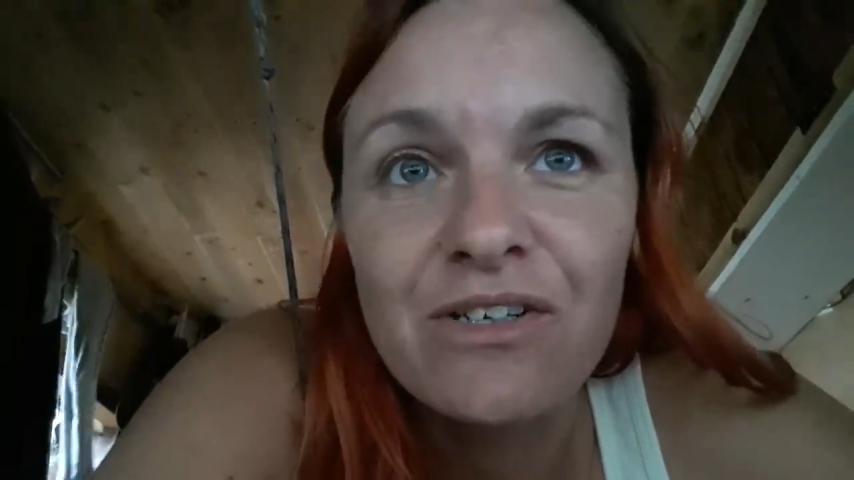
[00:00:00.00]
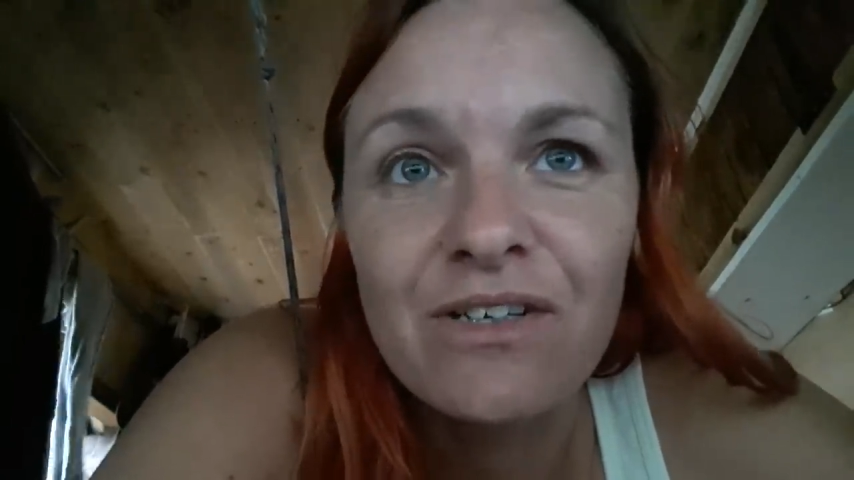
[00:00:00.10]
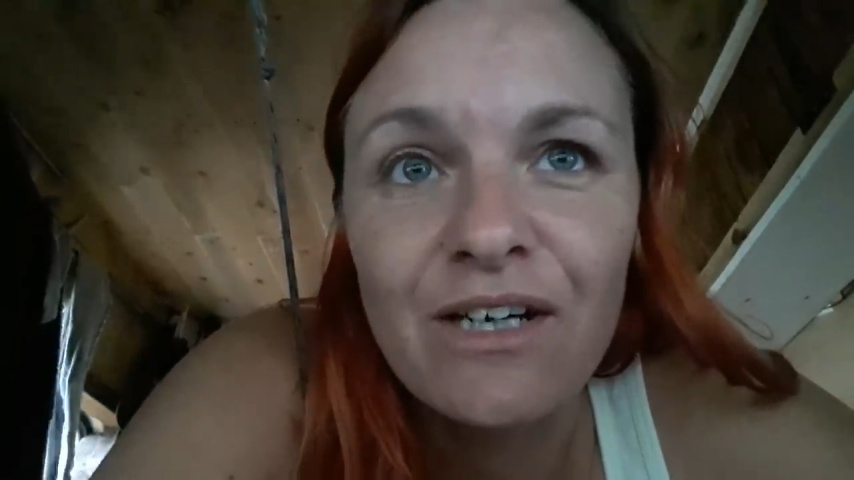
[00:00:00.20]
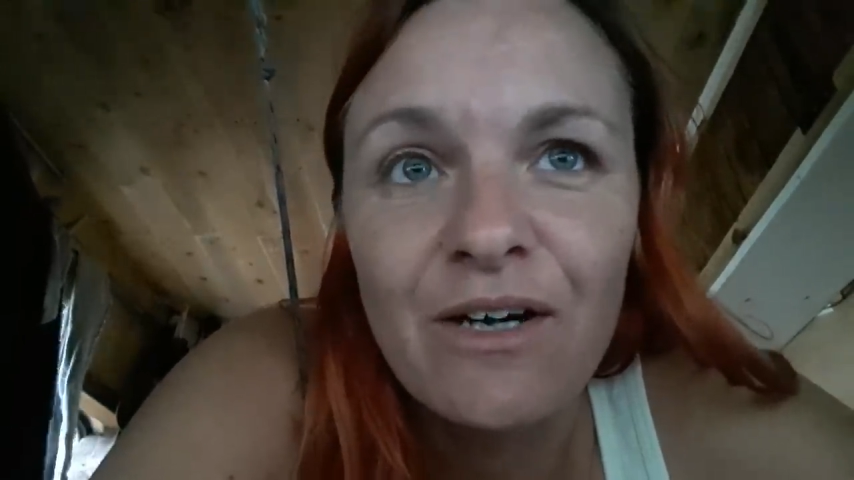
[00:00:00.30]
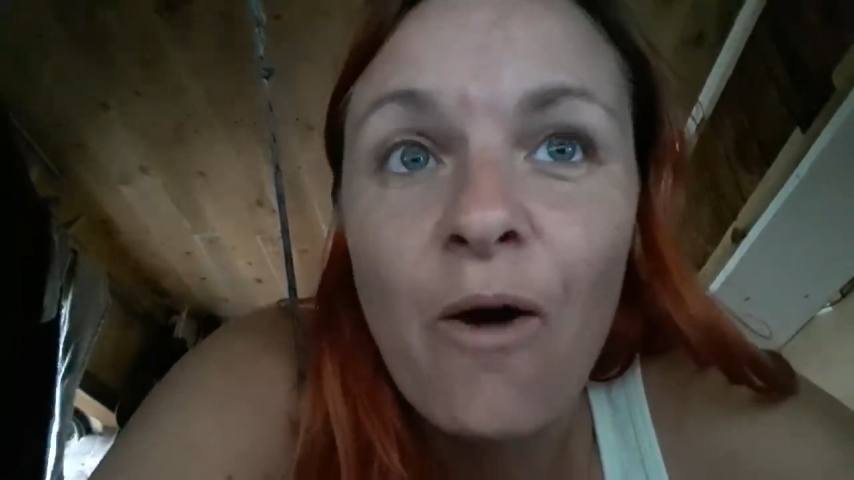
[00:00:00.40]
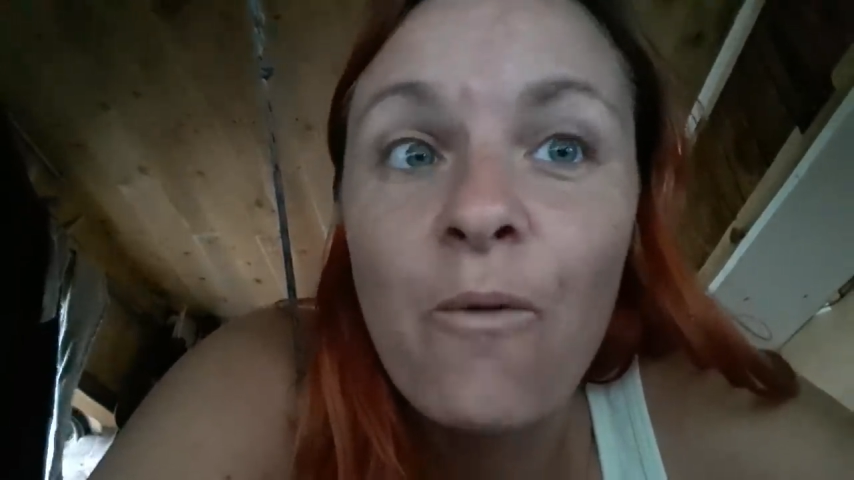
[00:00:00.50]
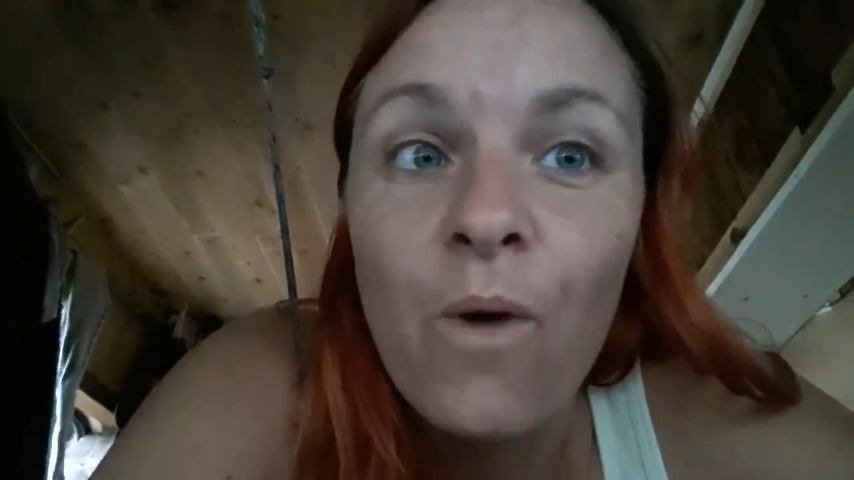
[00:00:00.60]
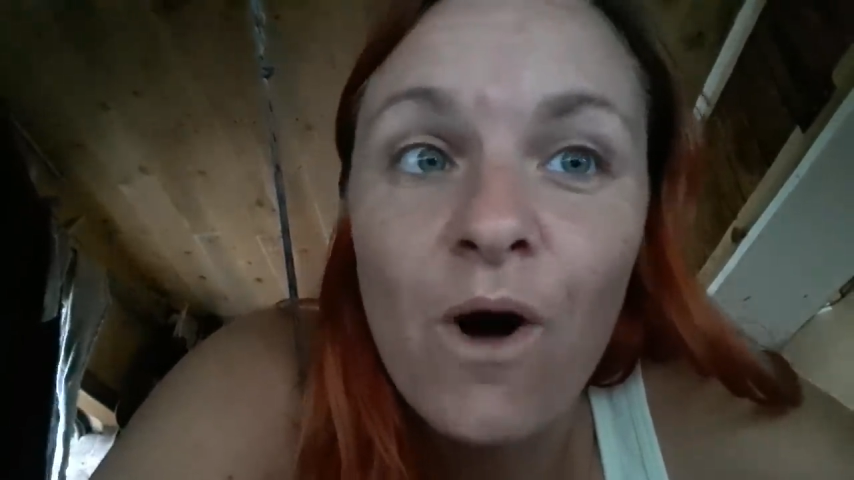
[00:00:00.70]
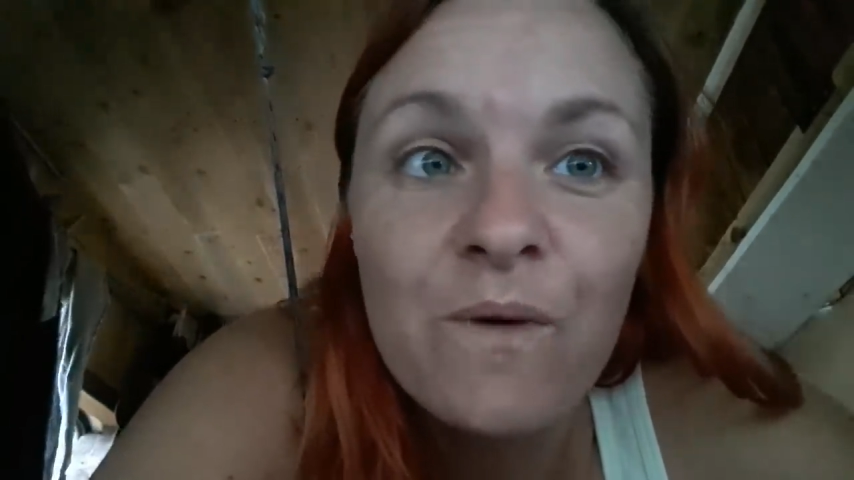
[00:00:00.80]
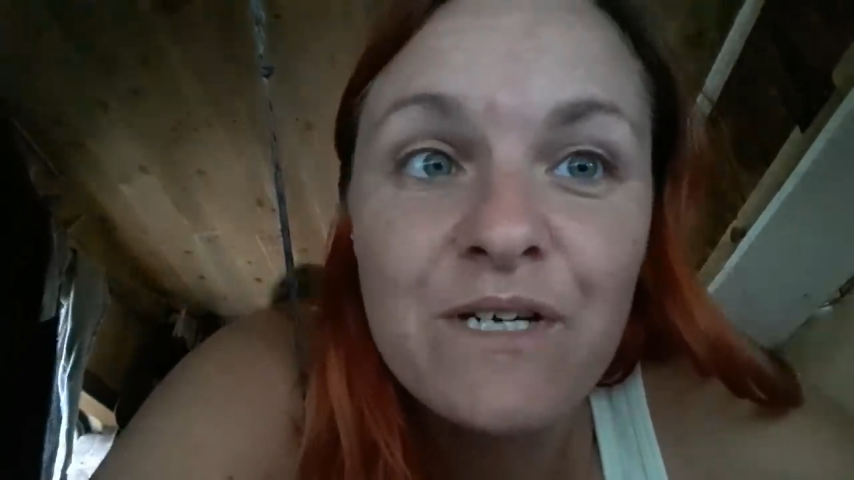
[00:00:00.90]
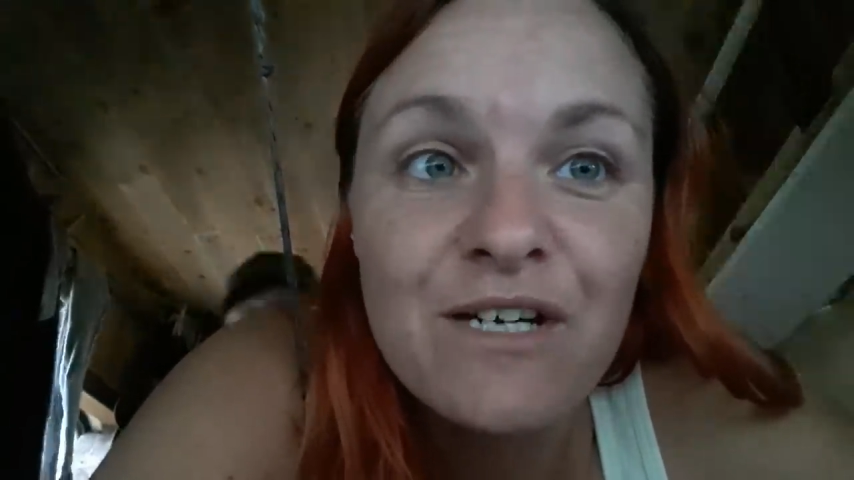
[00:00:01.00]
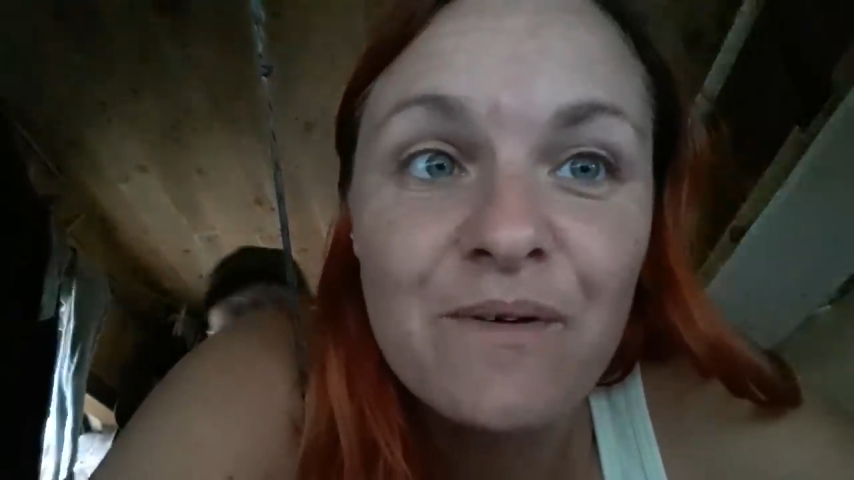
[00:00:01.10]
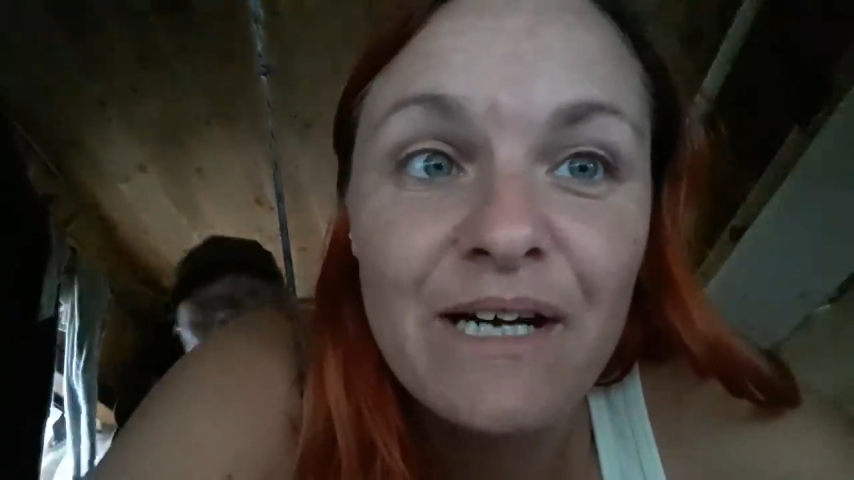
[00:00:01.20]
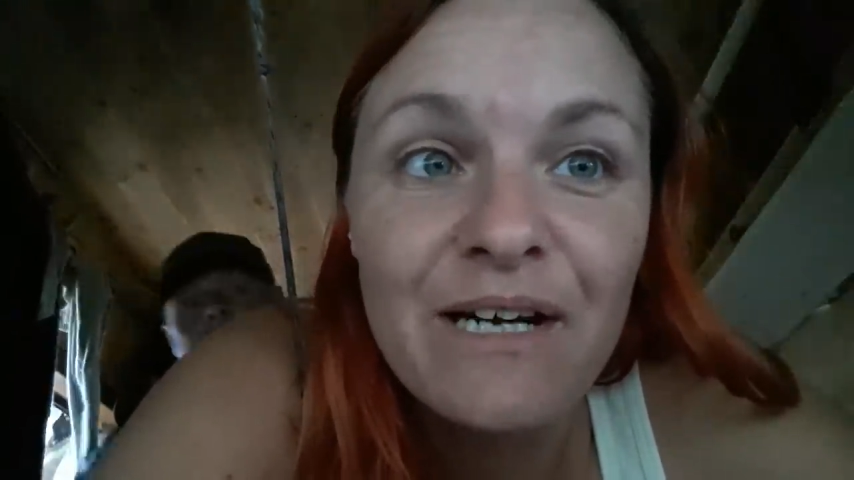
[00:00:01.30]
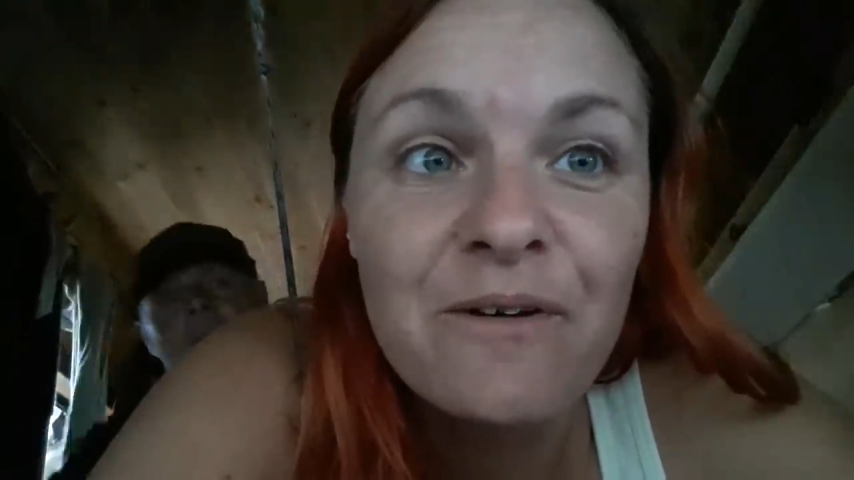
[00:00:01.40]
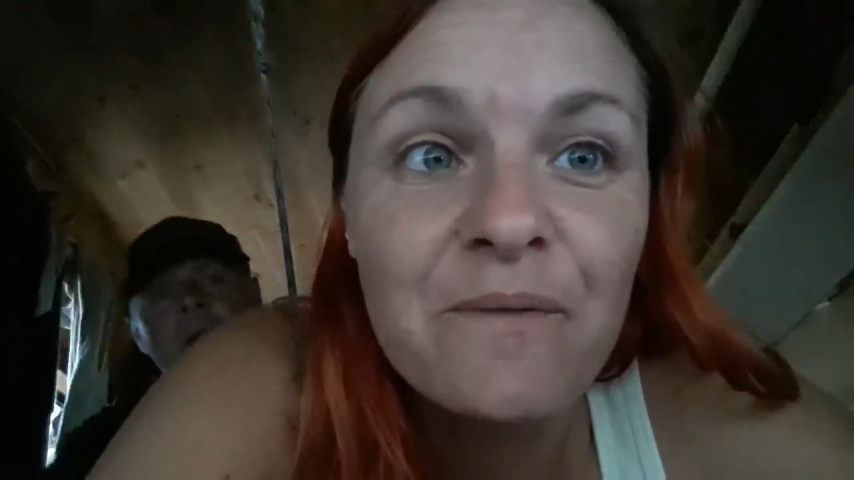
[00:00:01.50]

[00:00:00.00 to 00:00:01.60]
other, what are we doing?